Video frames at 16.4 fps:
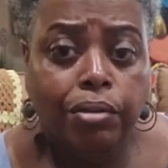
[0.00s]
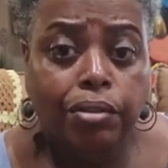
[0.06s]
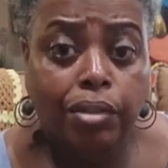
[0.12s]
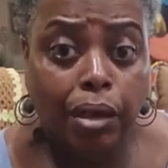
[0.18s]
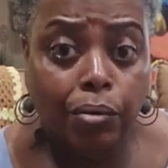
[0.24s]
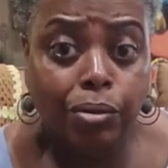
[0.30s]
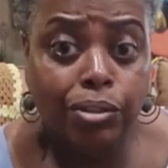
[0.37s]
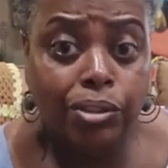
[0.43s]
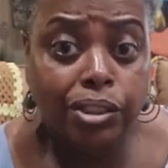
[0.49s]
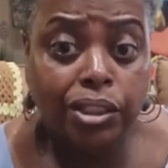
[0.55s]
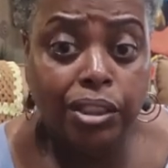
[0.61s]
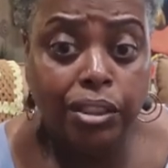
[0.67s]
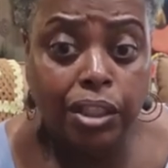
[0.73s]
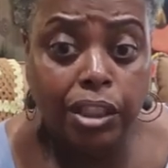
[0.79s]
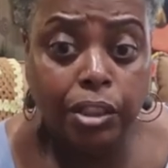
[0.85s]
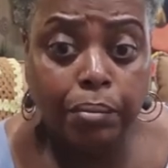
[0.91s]
Y'all want to see
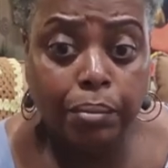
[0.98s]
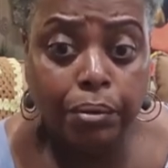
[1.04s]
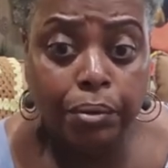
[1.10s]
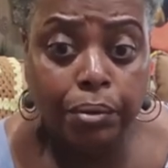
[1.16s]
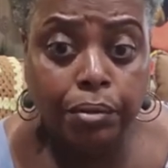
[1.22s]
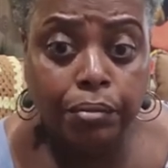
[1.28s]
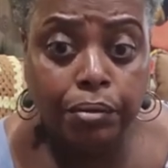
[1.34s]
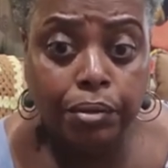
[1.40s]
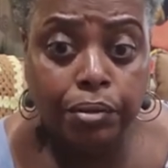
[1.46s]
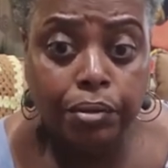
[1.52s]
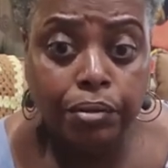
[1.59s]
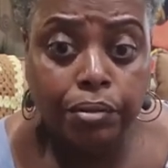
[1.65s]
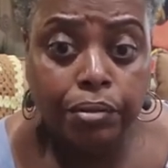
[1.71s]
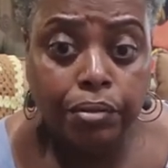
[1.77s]
another pretty one?